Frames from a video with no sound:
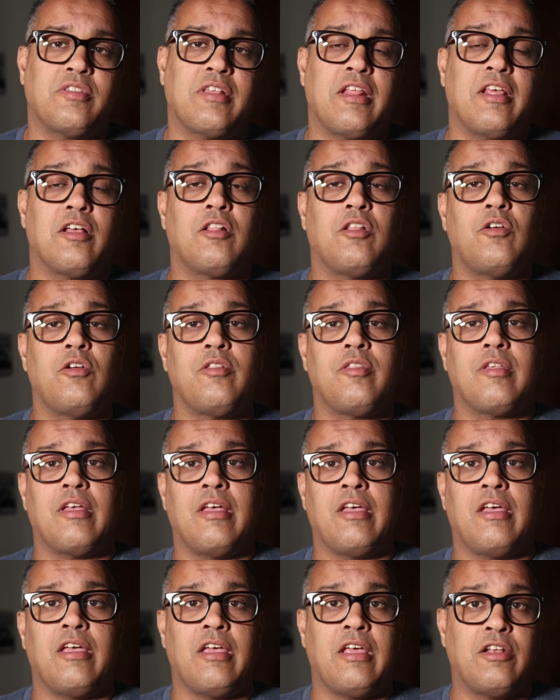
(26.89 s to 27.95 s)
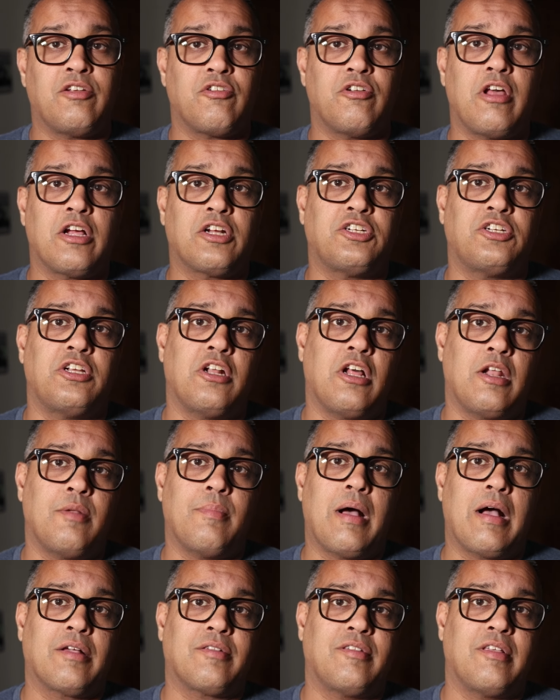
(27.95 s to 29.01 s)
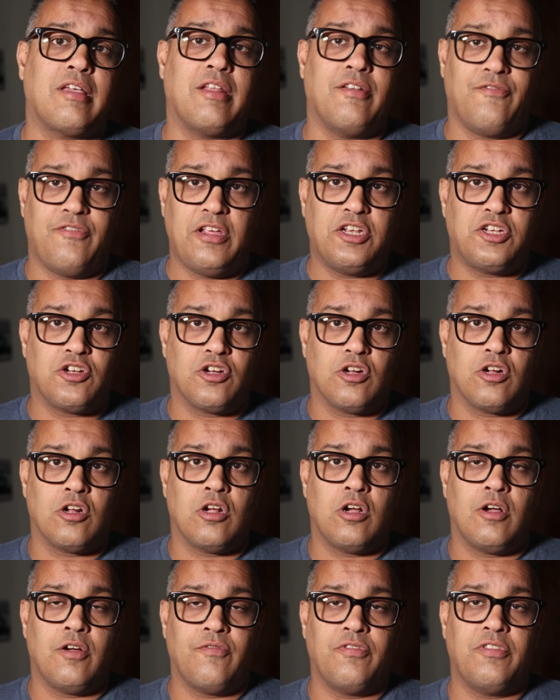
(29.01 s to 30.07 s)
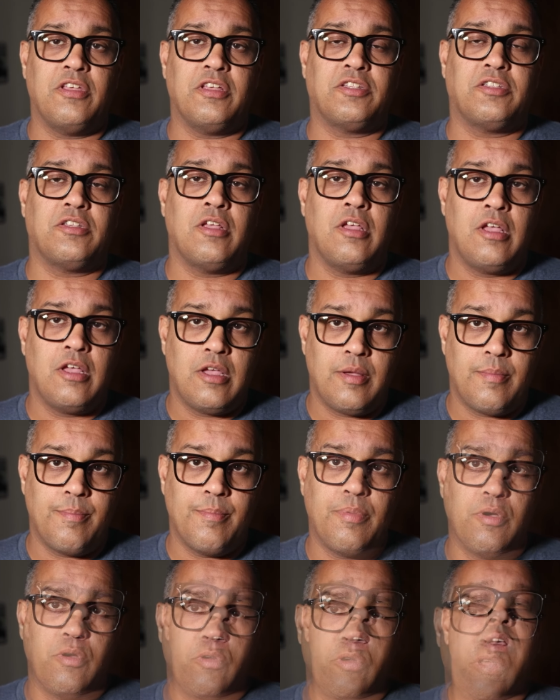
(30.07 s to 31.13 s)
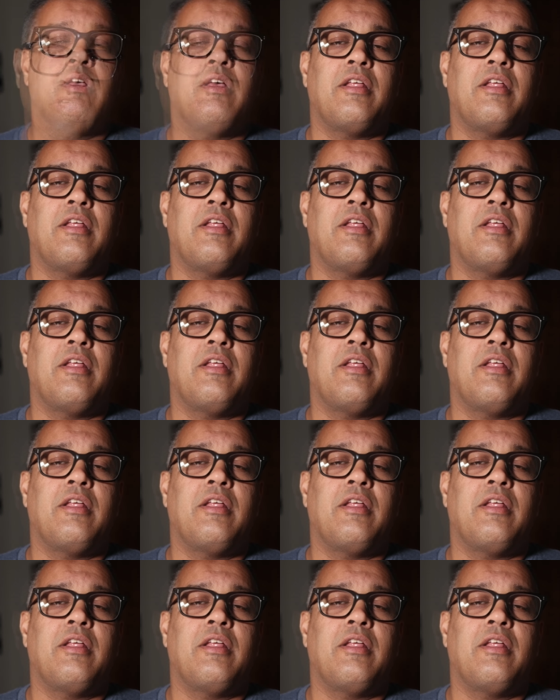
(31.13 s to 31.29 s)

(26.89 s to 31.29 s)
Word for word: that includes an introduction, unboxing, and feature of this boot.